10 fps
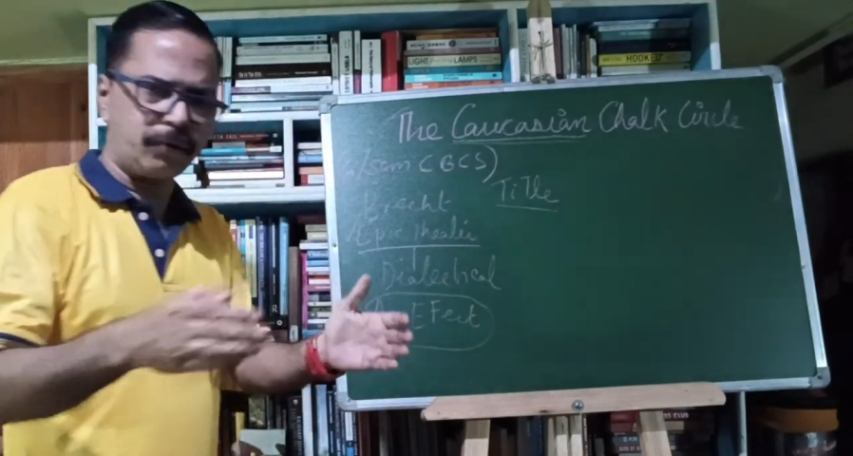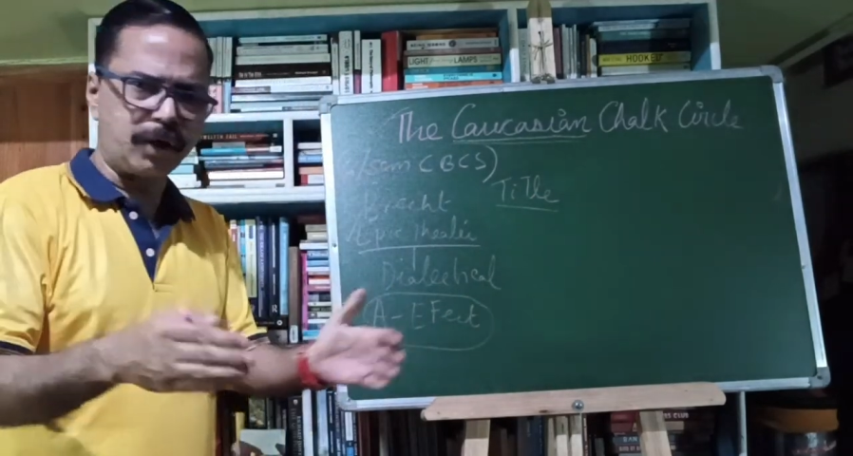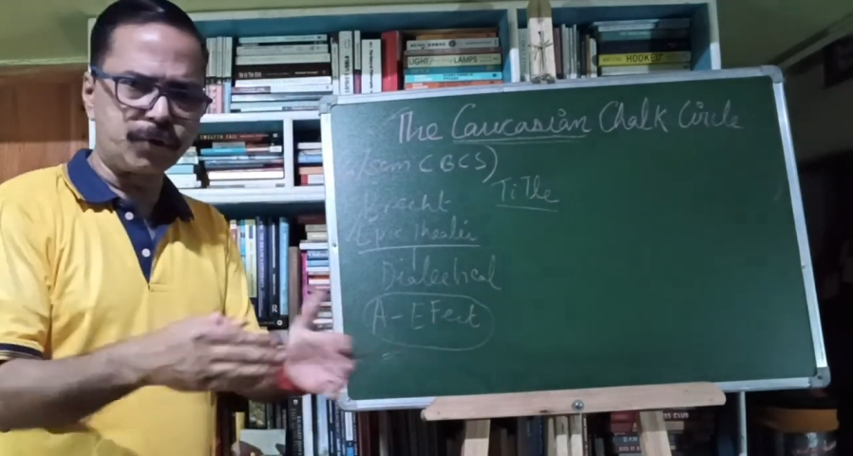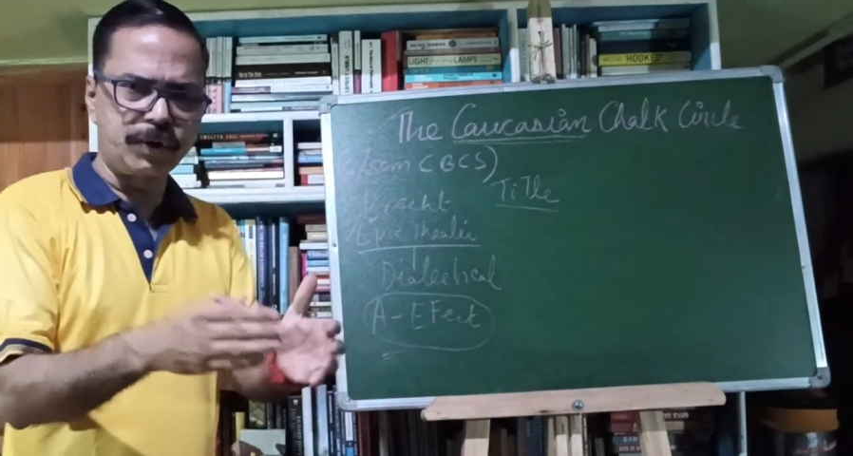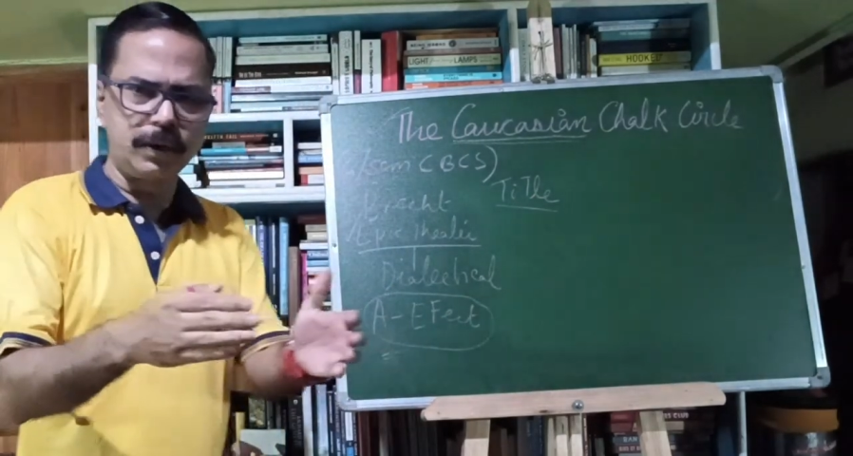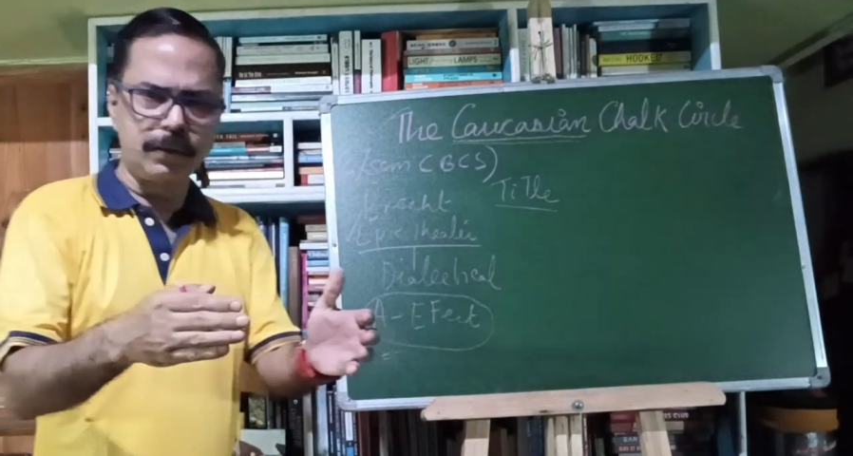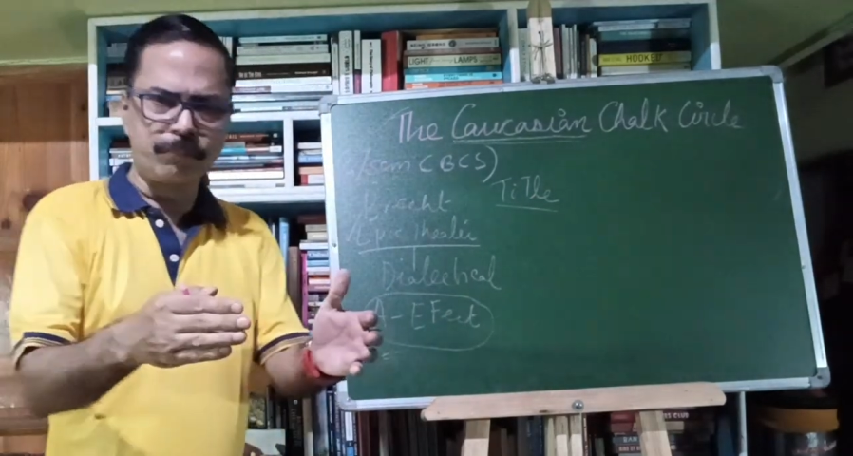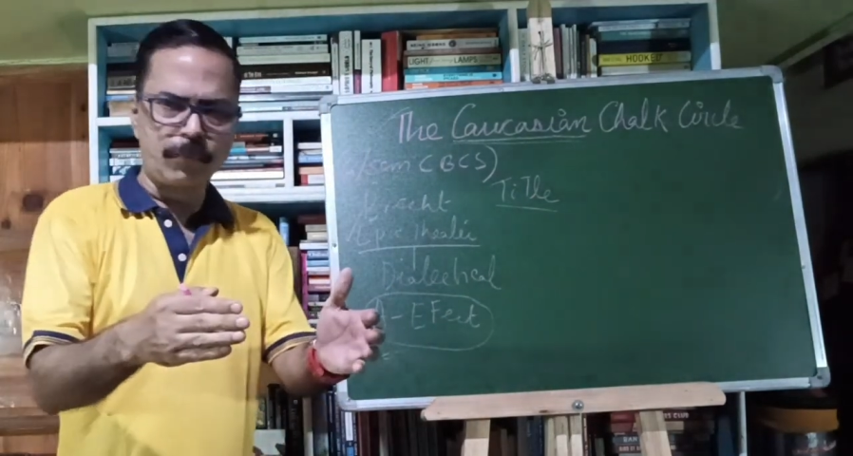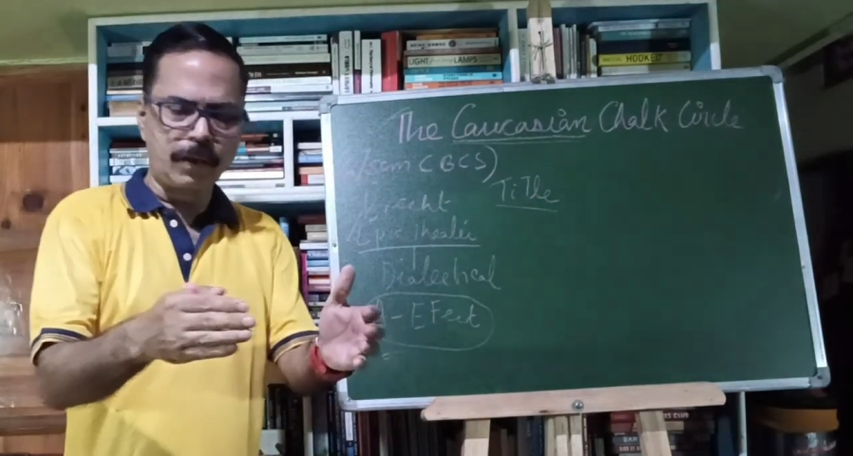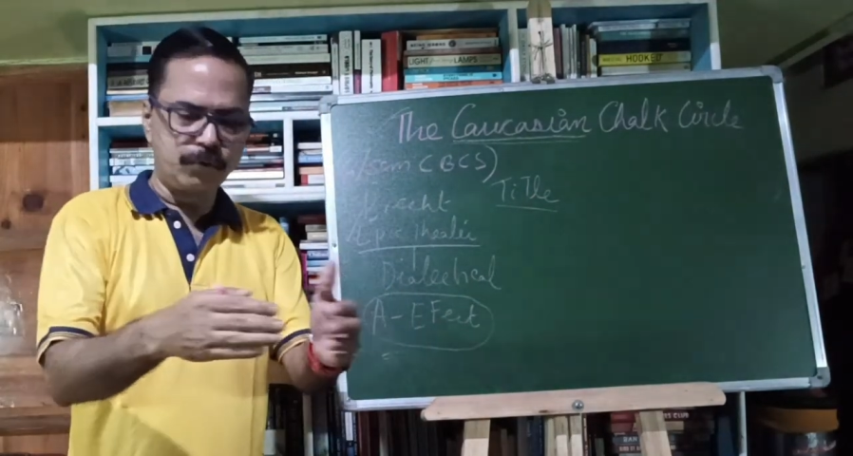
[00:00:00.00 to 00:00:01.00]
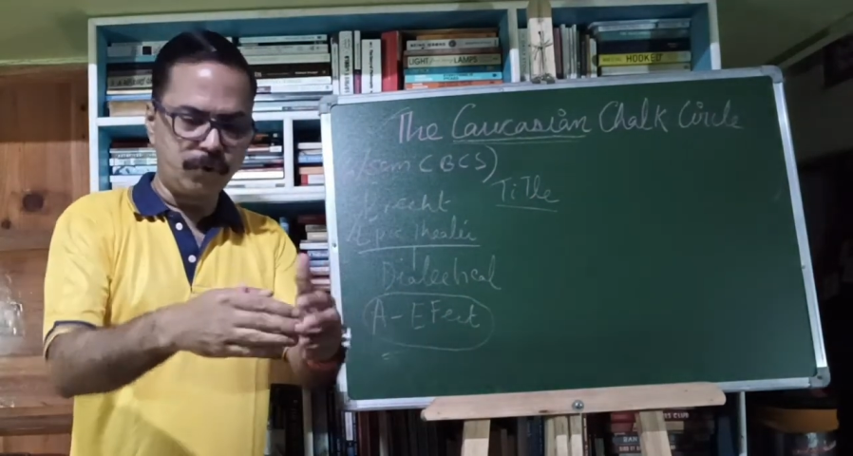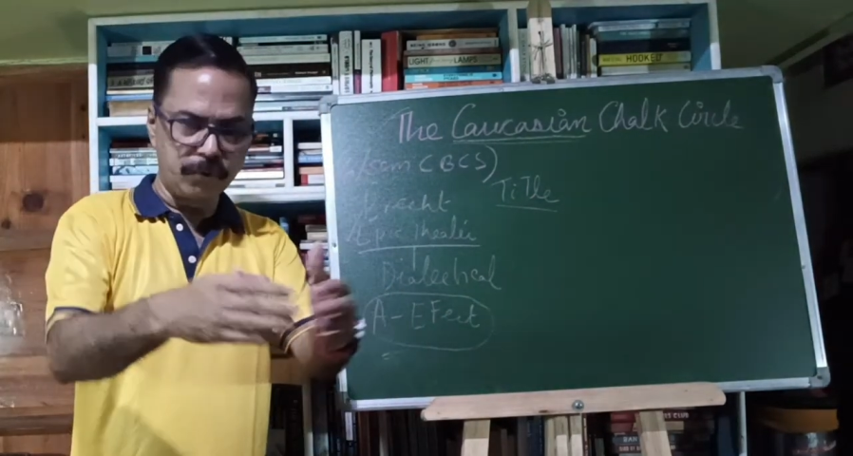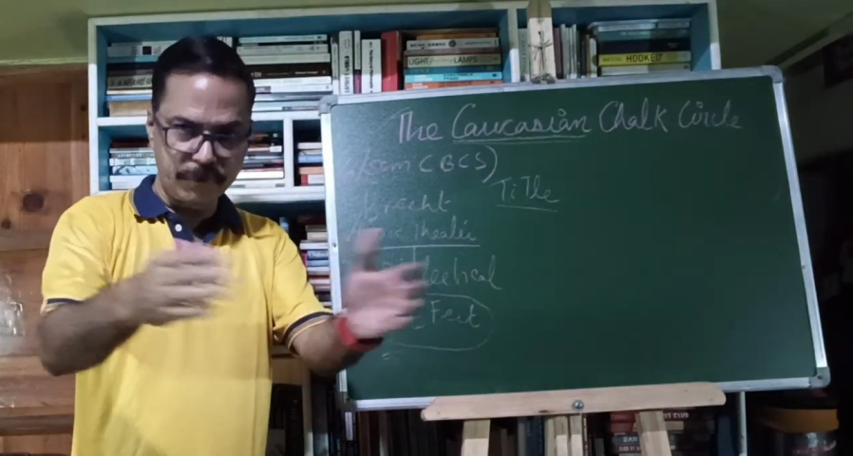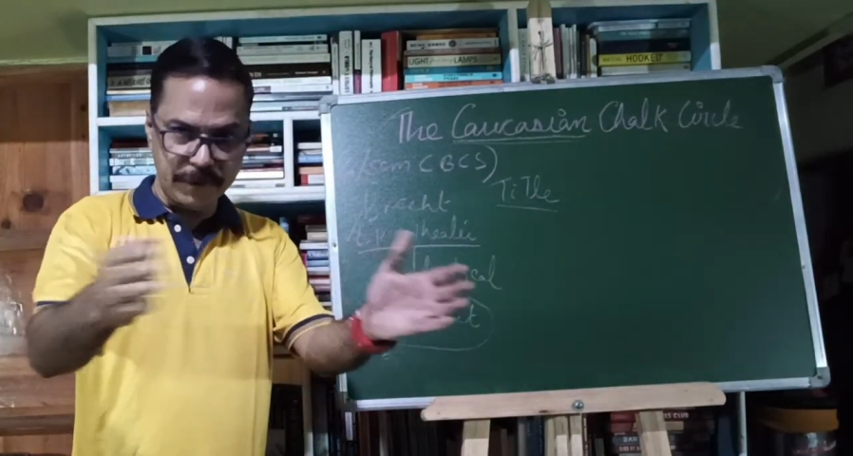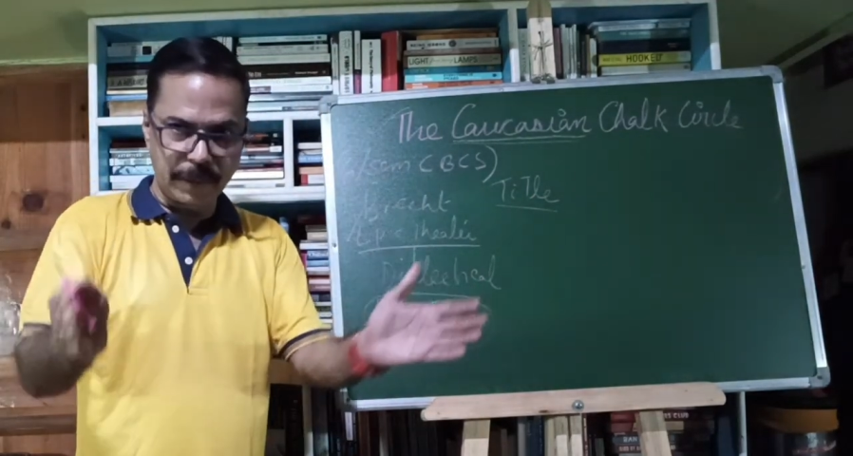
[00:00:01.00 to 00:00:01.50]
Russia,
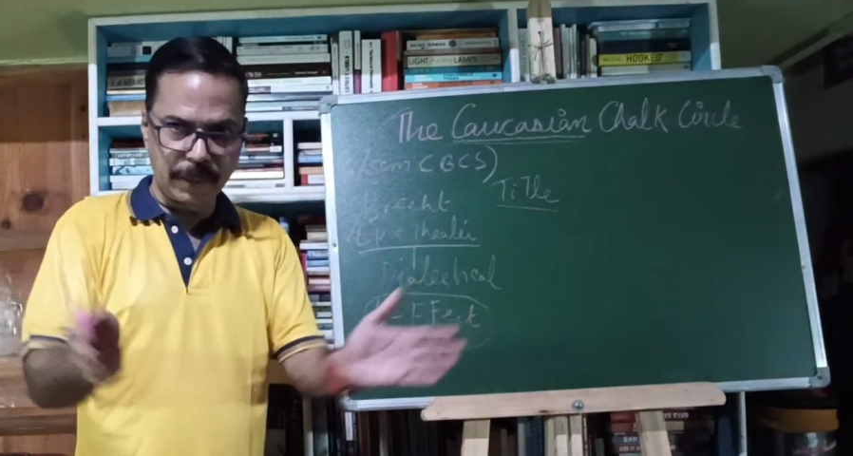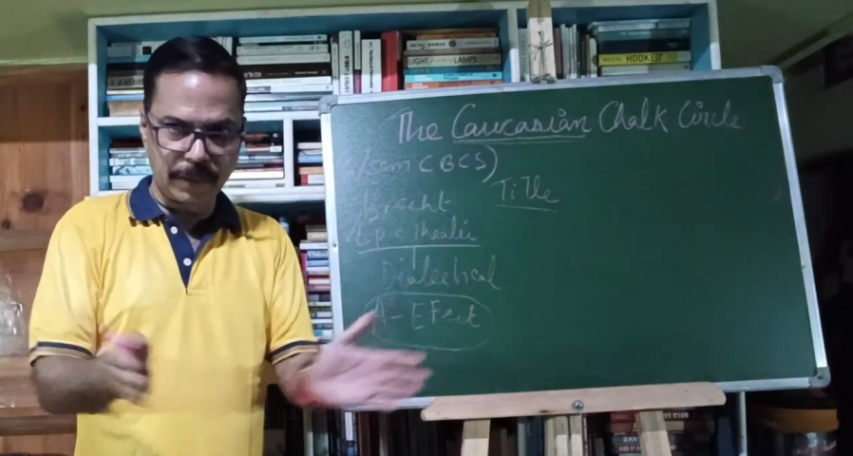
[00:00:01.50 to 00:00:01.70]
Georgia, that,